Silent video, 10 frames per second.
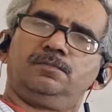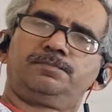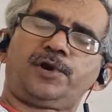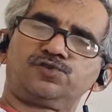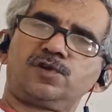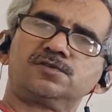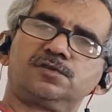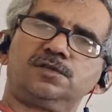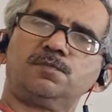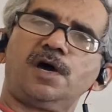present to
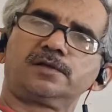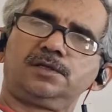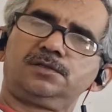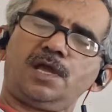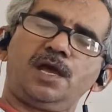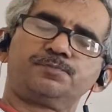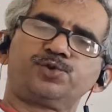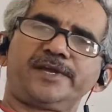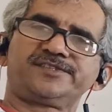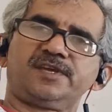the market, they have to
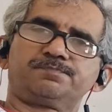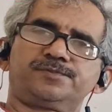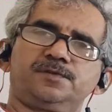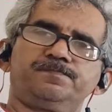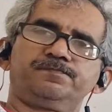accept.